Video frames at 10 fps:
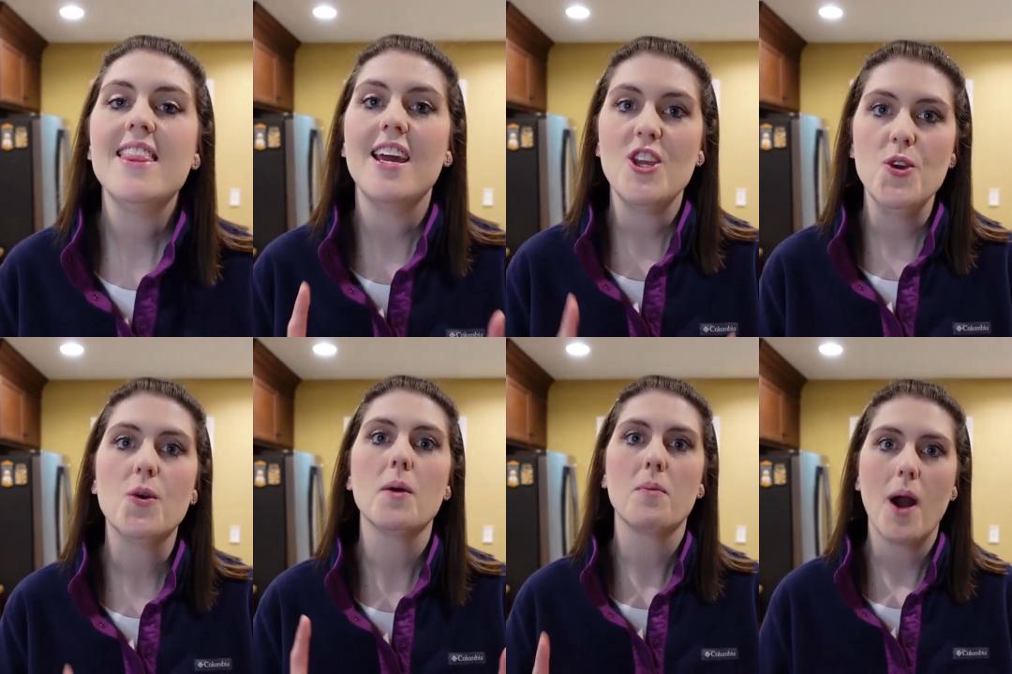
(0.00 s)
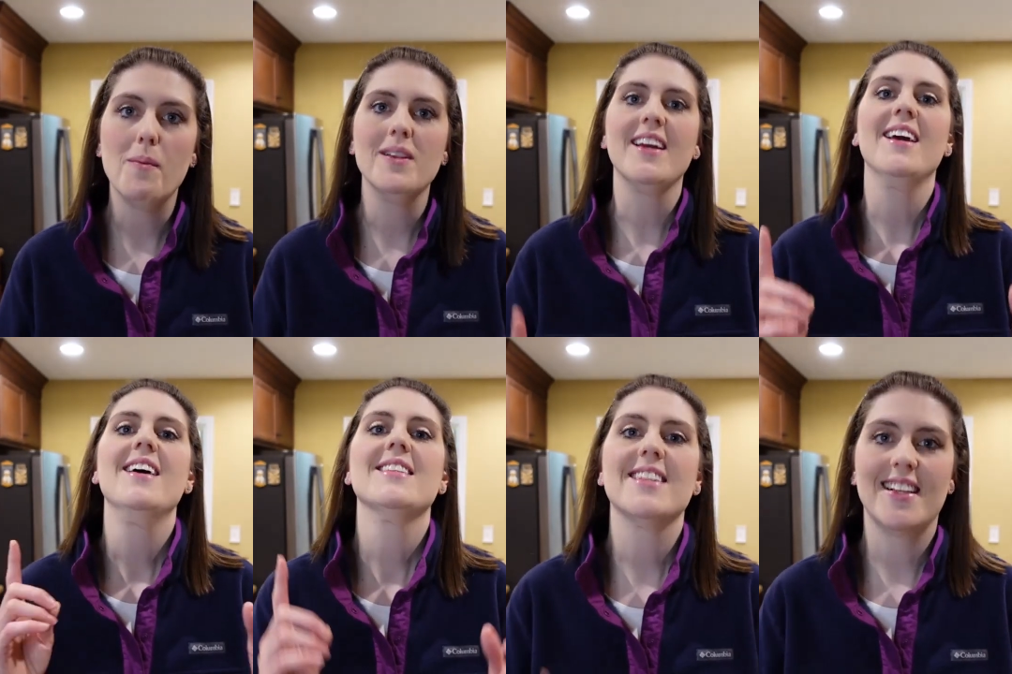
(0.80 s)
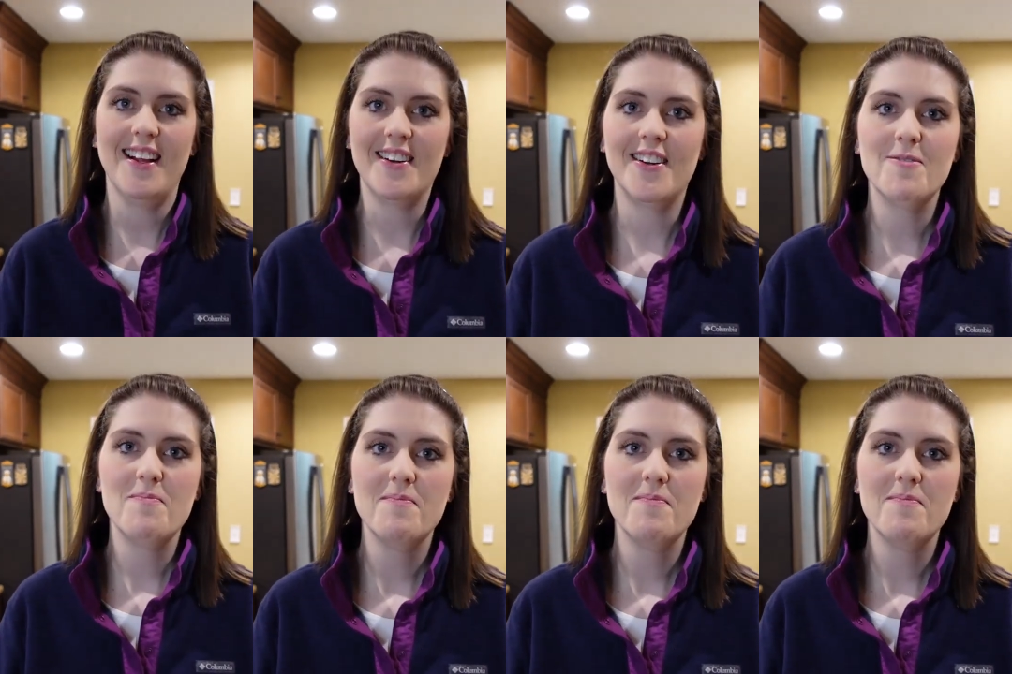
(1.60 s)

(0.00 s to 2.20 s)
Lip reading: that you can probably declutter.